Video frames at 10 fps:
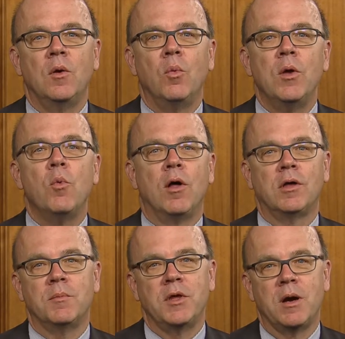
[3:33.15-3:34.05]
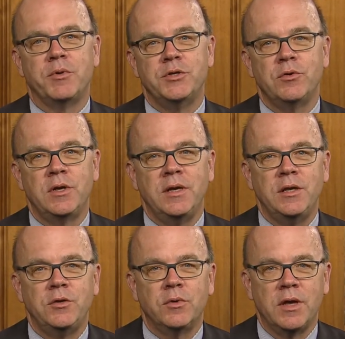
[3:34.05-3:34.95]
we welcome the
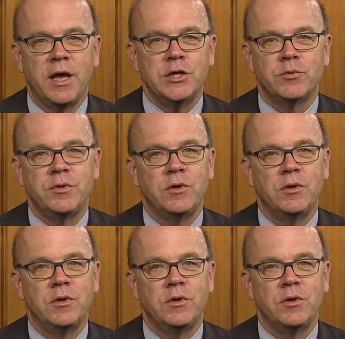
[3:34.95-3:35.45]
opportunity to engage with